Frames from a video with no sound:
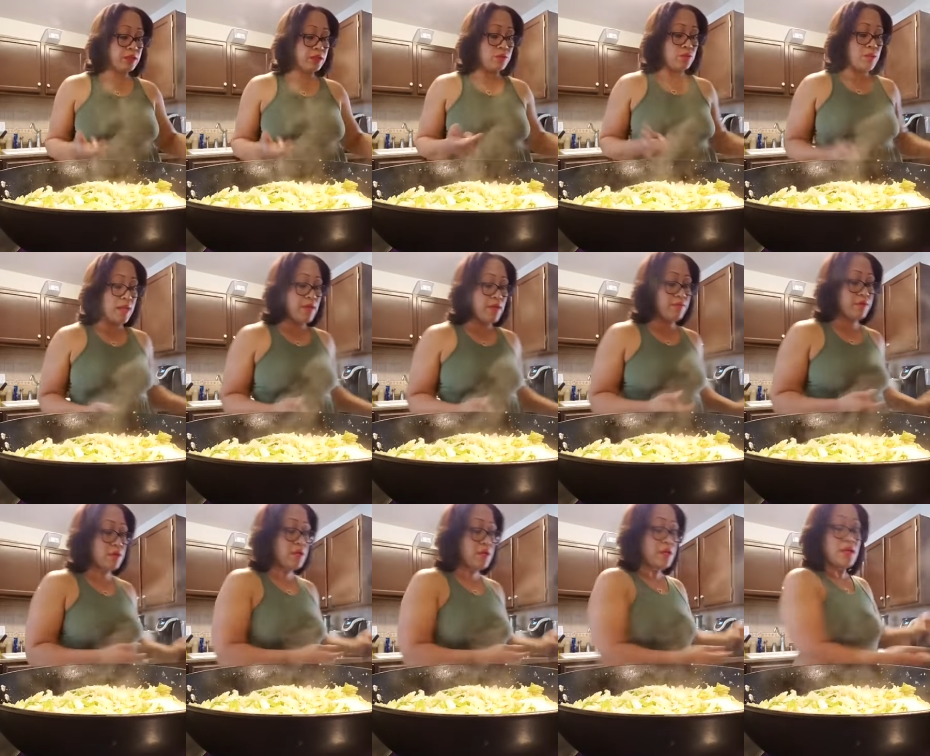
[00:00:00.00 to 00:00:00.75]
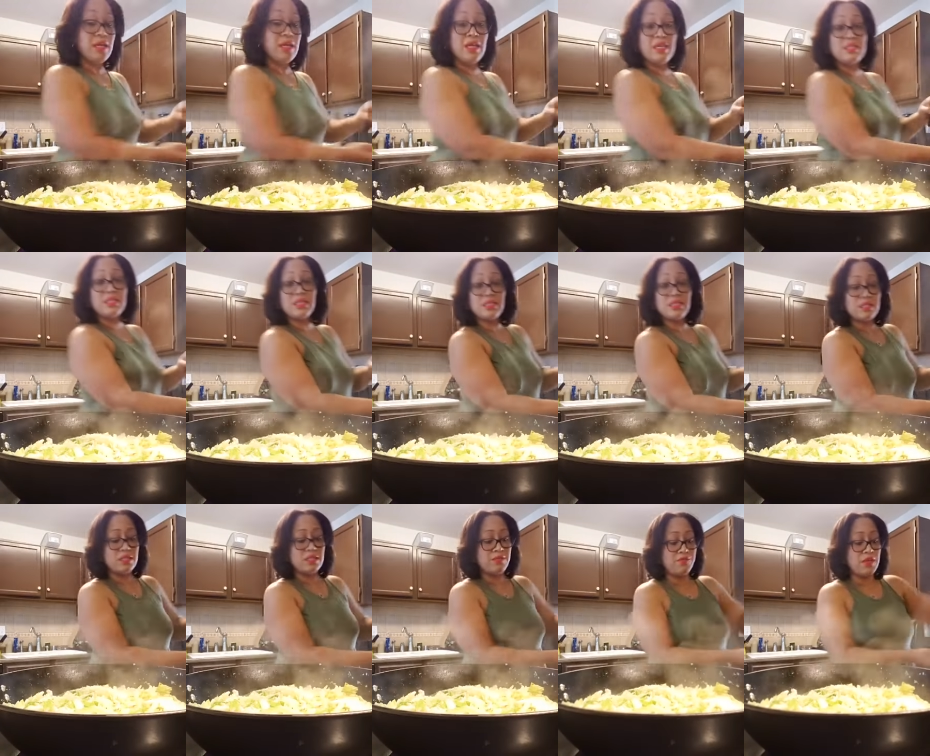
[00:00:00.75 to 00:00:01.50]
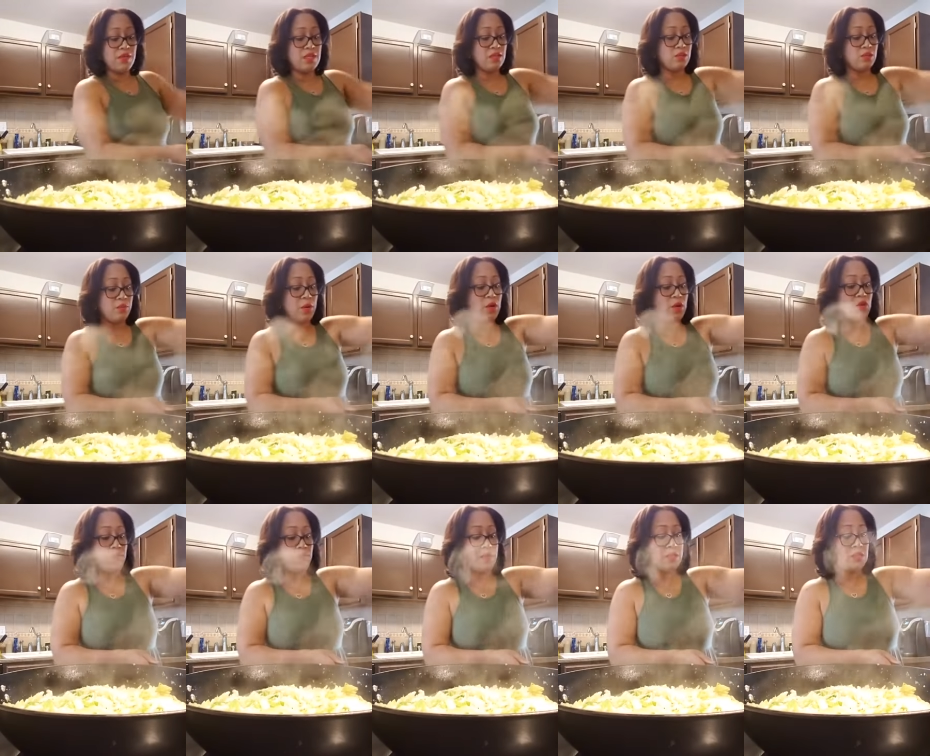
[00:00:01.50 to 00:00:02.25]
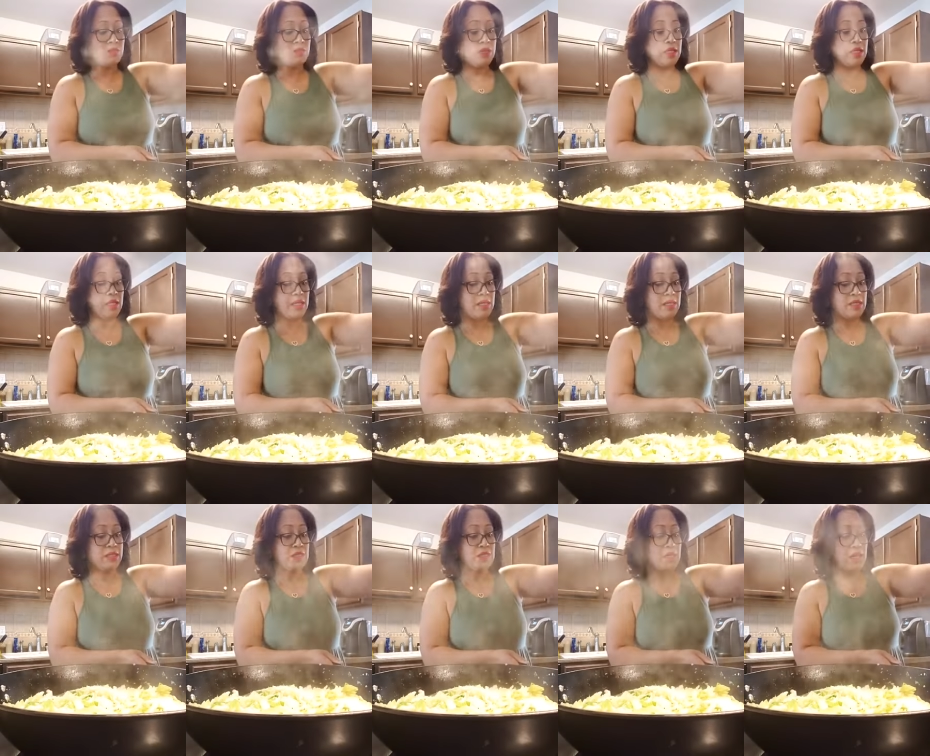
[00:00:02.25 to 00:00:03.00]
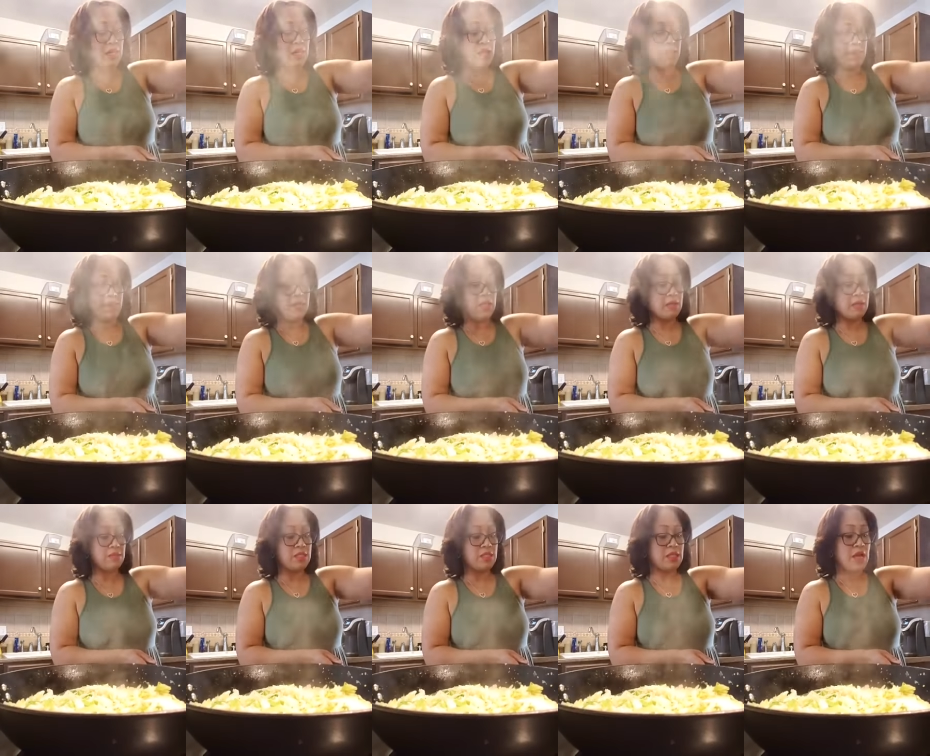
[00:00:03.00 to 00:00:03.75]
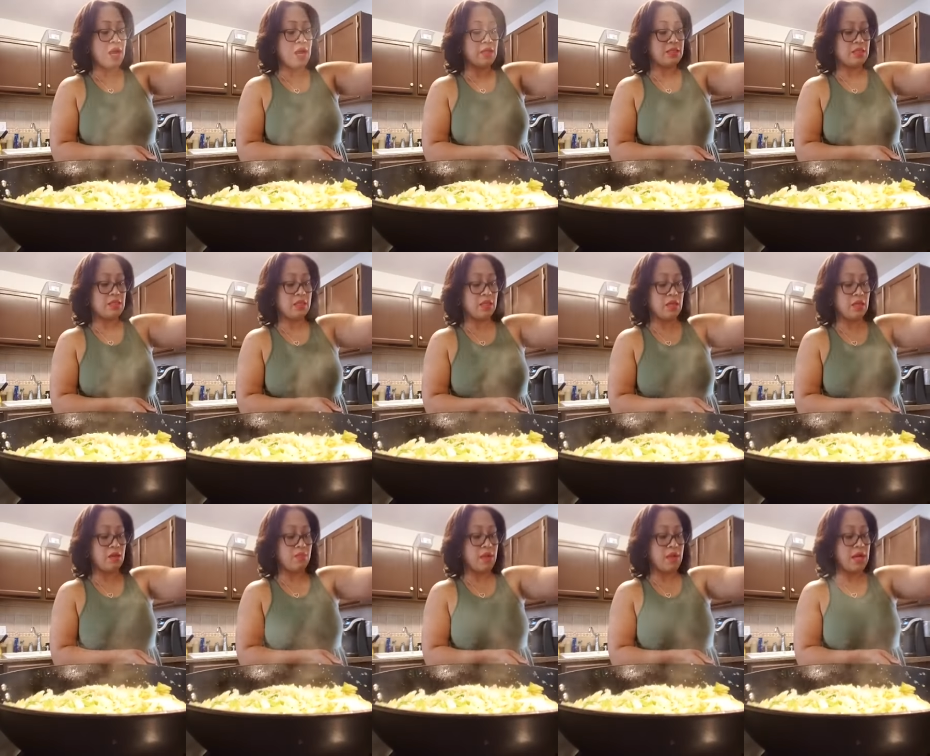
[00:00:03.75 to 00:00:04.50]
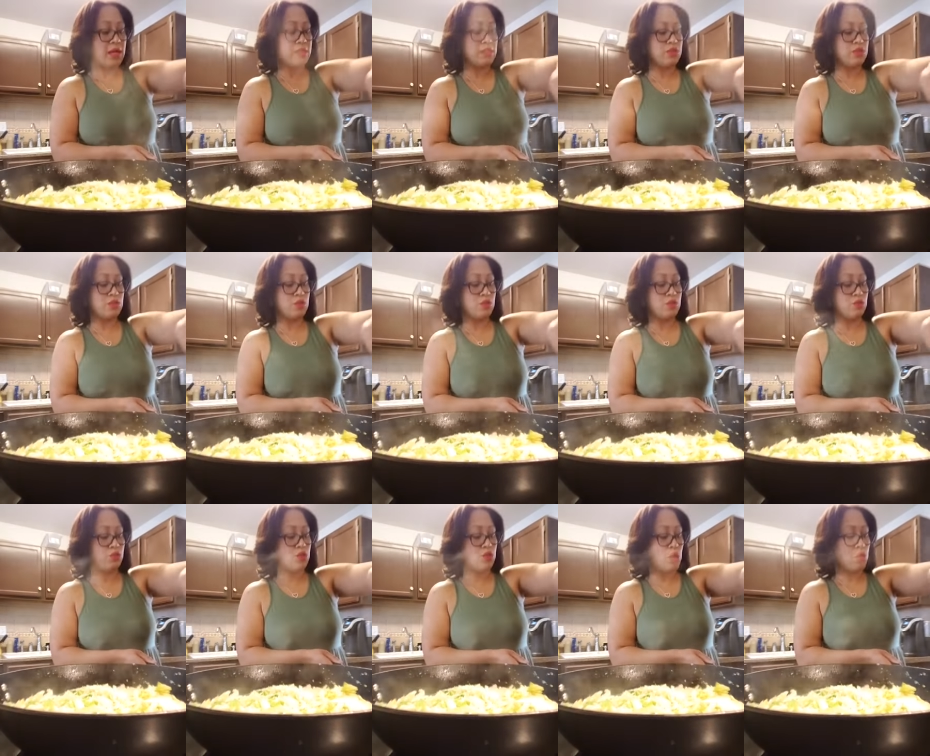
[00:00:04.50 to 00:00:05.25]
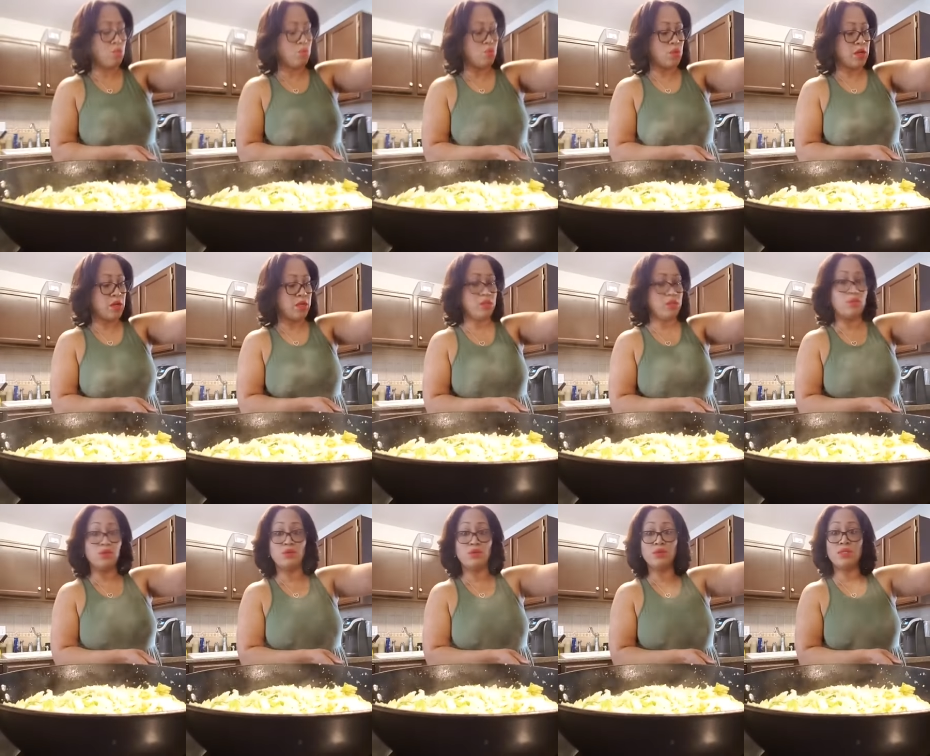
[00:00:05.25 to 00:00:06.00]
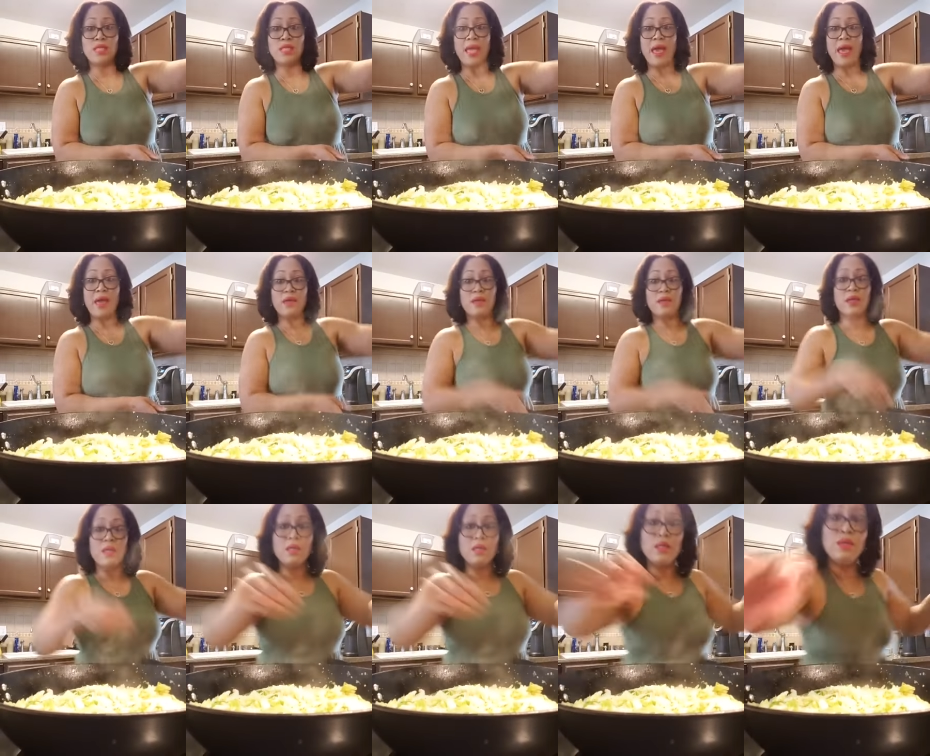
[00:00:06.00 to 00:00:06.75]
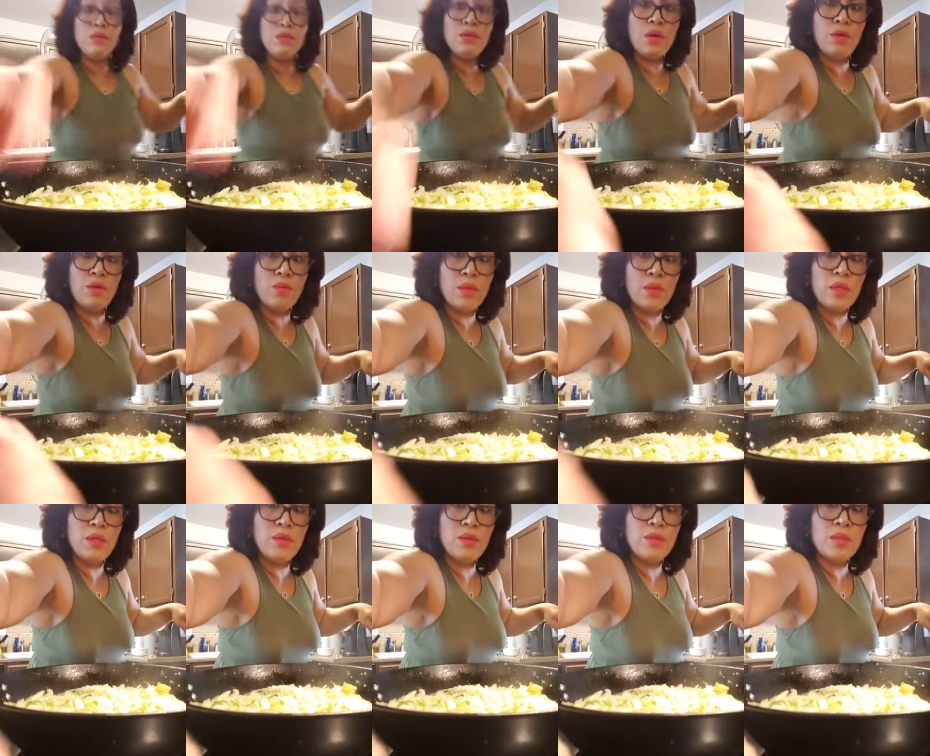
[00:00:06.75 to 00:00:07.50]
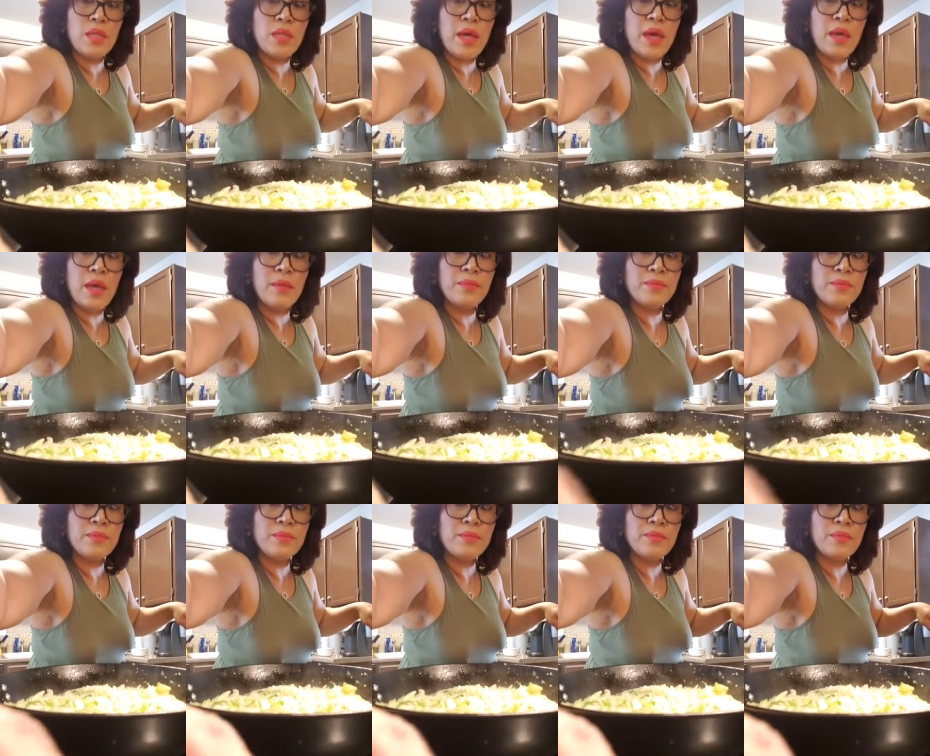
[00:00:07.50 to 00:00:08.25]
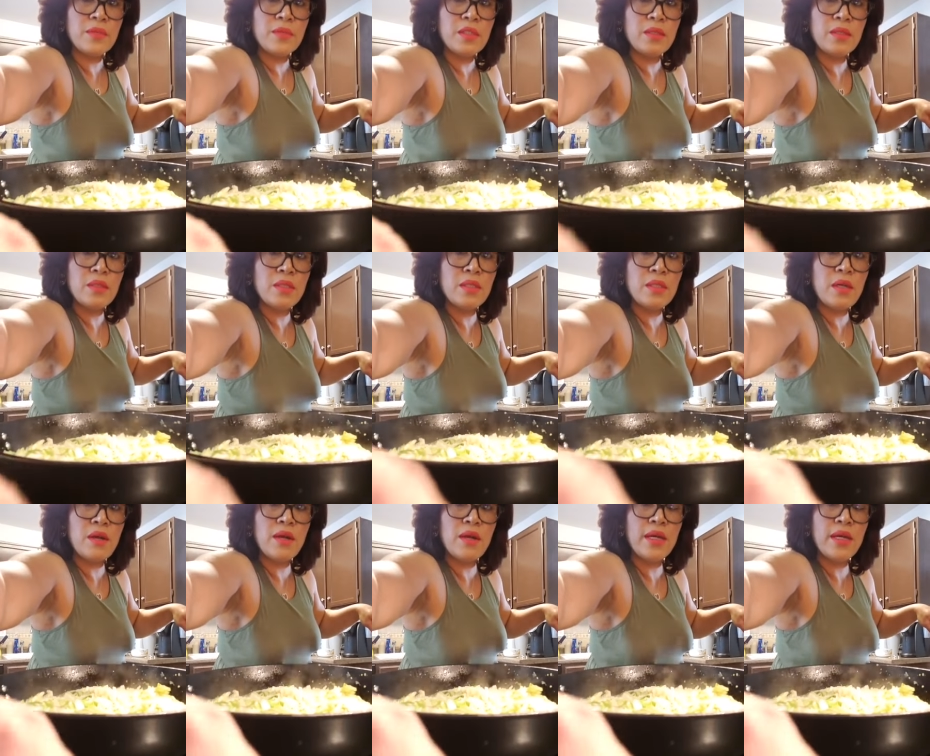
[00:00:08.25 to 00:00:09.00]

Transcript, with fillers: or whatever. It's, it's defeating the purpose because it becomes toxic in our bodies. So you don't want to use that. You don't want to use that. Sorry,